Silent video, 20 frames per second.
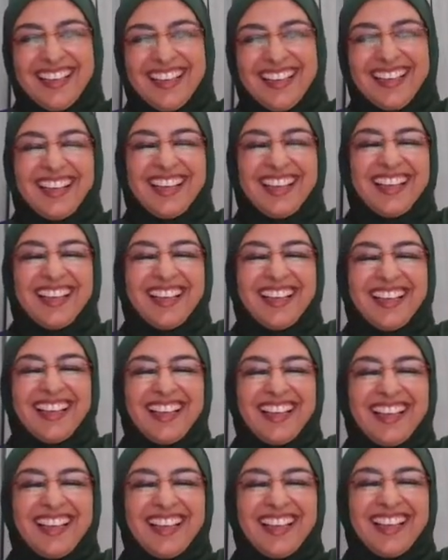
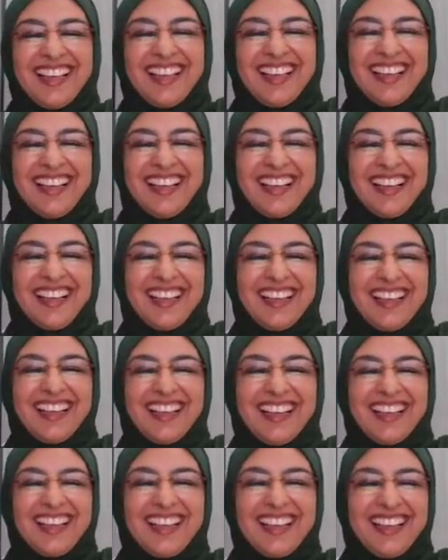
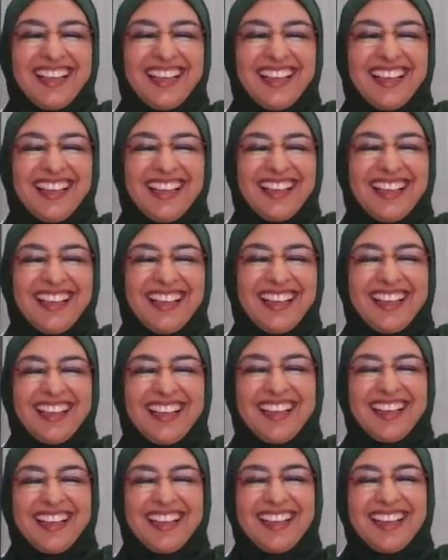
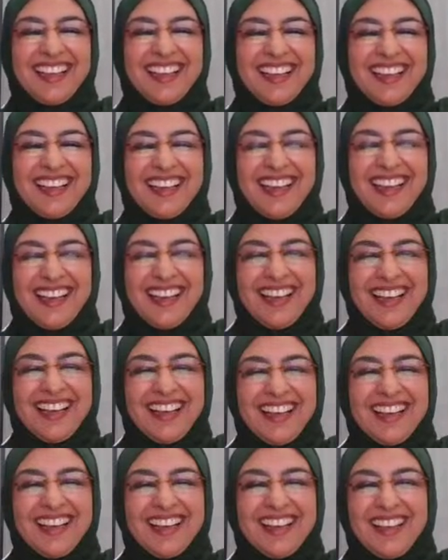
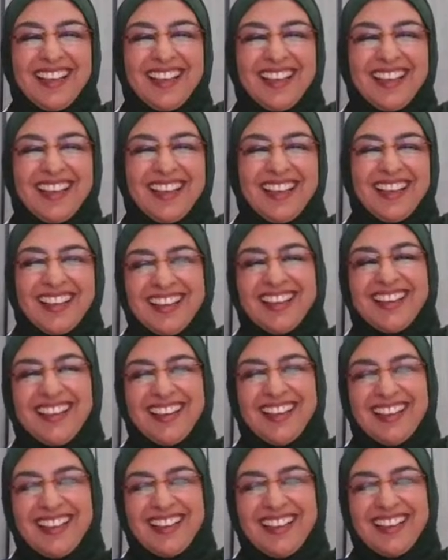
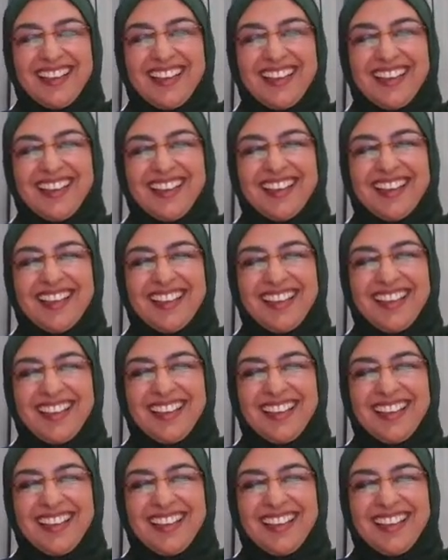The person shown says nothing.